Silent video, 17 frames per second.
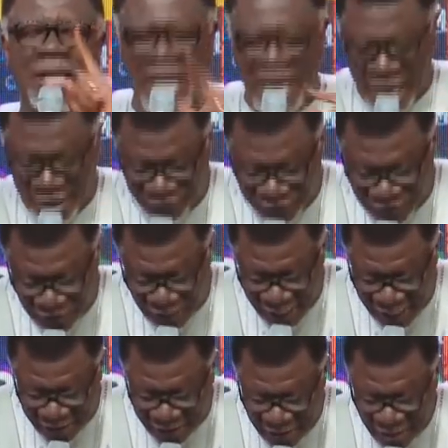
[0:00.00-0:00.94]
your life
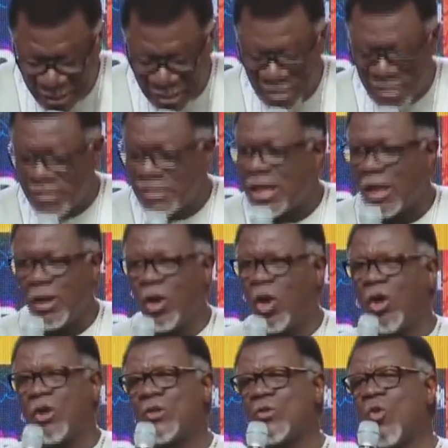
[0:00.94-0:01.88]
says
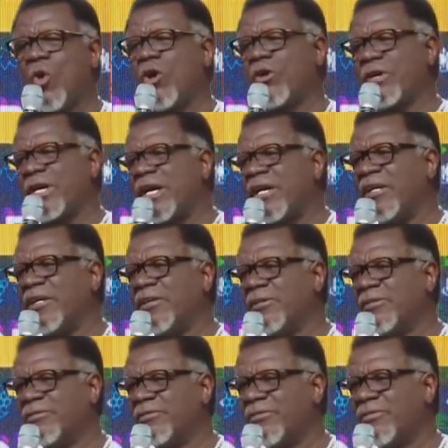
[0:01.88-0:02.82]
the Lord's warrior.
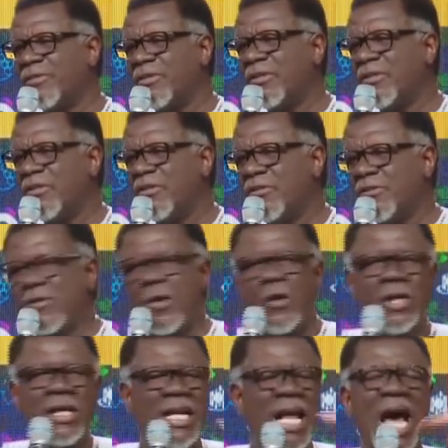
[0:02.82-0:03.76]

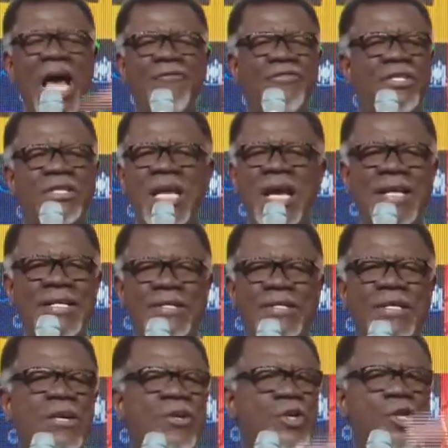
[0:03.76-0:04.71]
So life
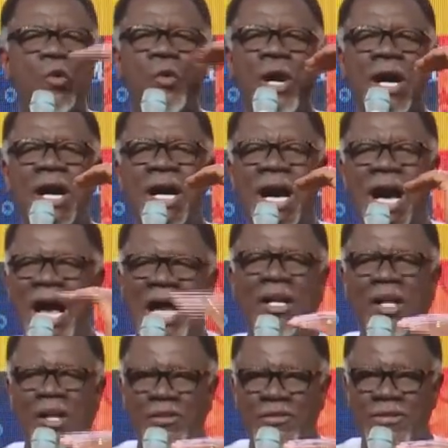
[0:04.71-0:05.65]
says you are a
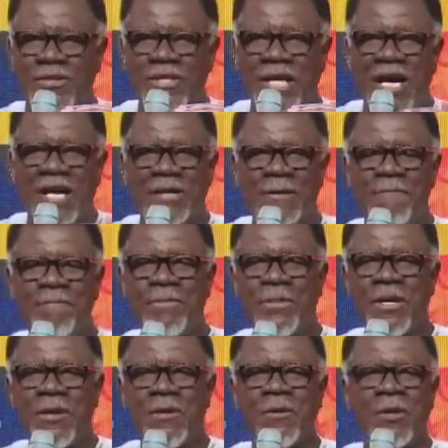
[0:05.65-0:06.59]
hallowed son.
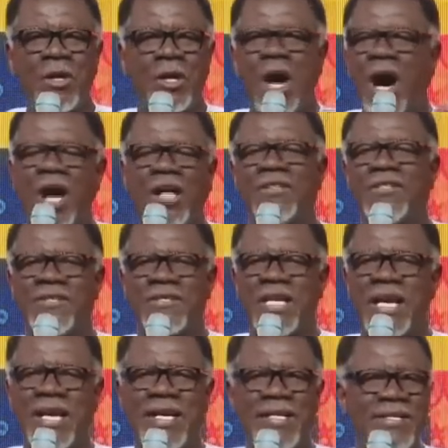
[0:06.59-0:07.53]

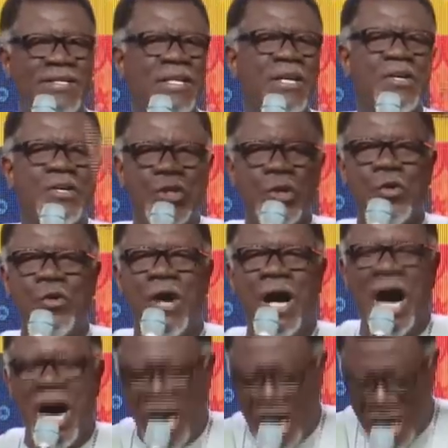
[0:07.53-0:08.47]
God says you